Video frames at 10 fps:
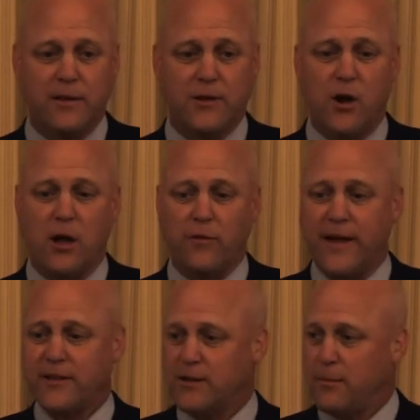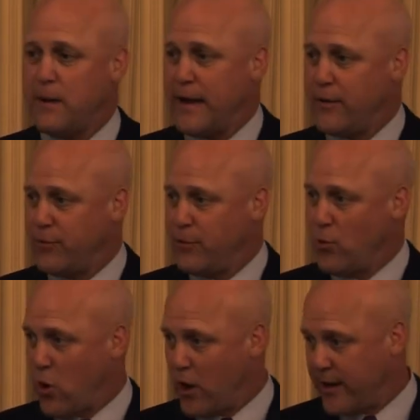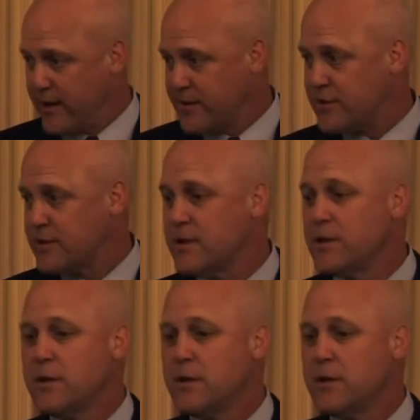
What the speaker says: that y'all have asked somebody from New Orleans